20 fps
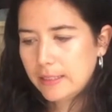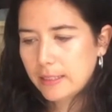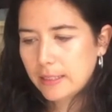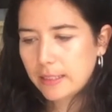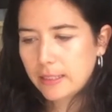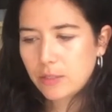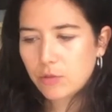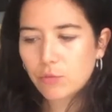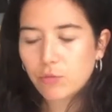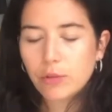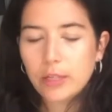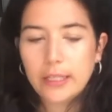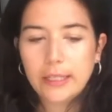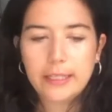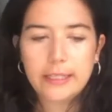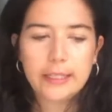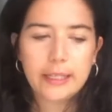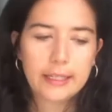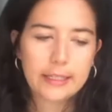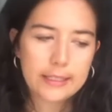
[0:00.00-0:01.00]
it's really
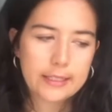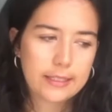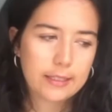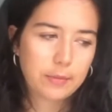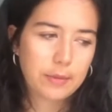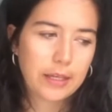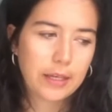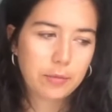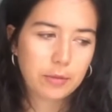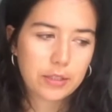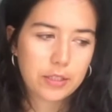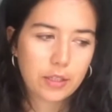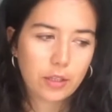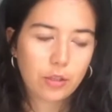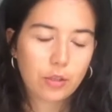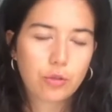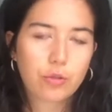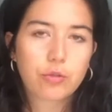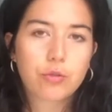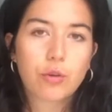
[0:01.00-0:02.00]
nice to be able to
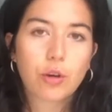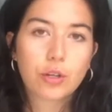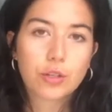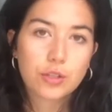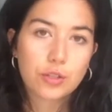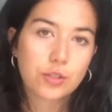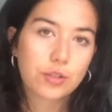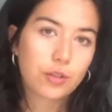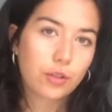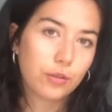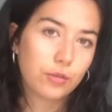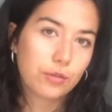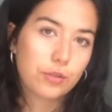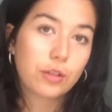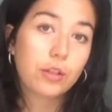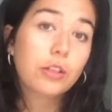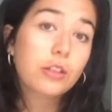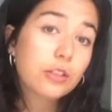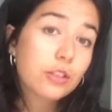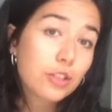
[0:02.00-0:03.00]
cross those
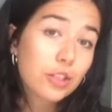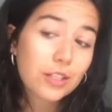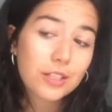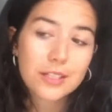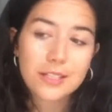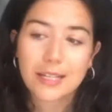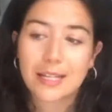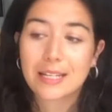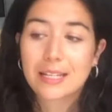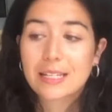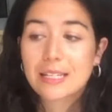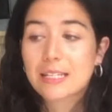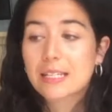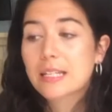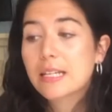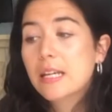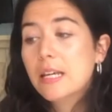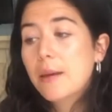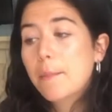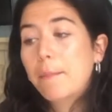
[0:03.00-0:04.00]
cultures and
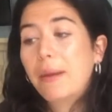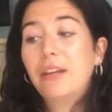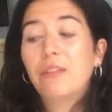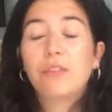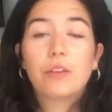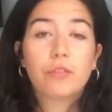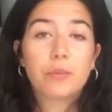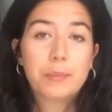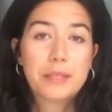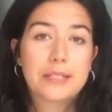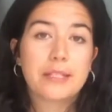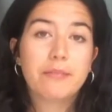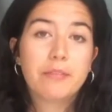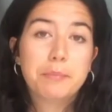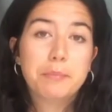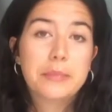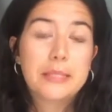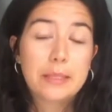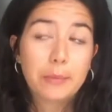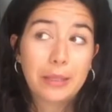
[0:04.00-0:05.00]
benefit from the
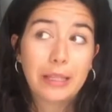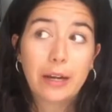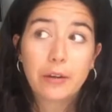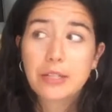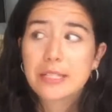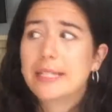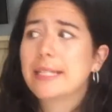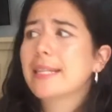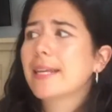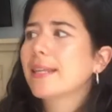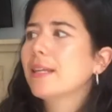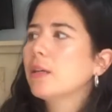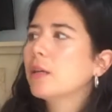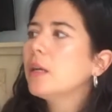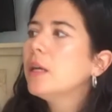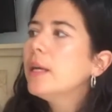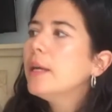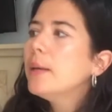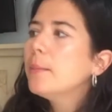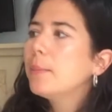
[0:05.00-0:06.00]
similarities. I think
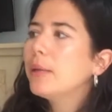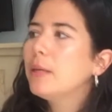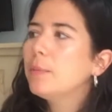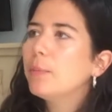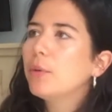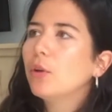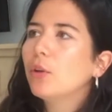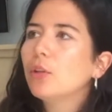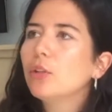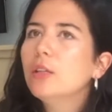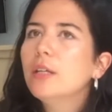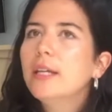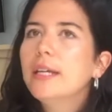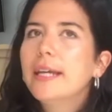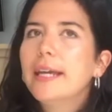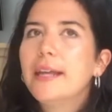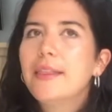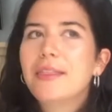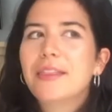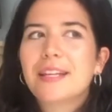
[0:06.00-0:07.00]
people
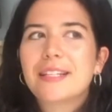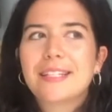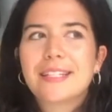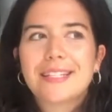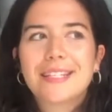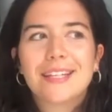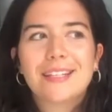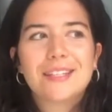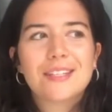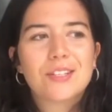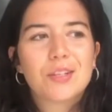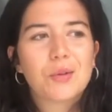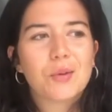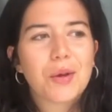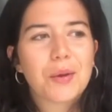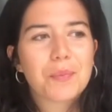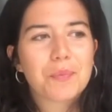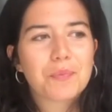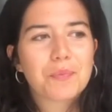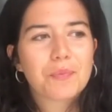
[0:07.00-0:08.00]
in theatre tend to
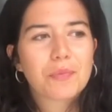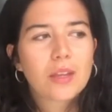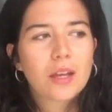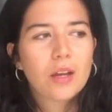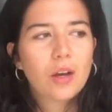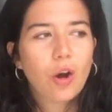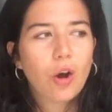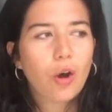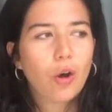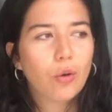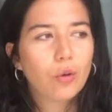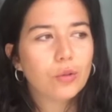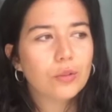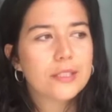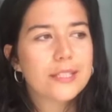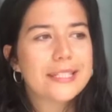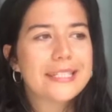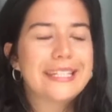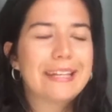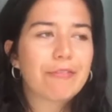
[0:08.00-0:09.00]

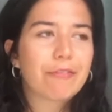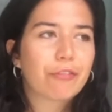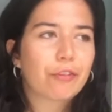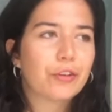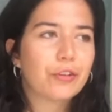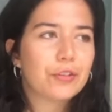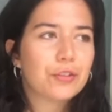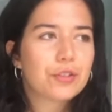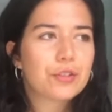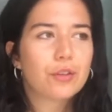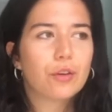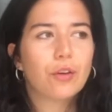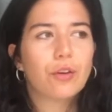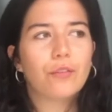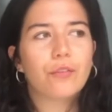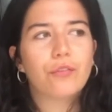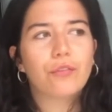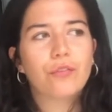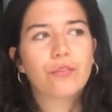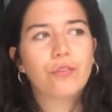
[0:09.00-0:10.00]
hold different sort of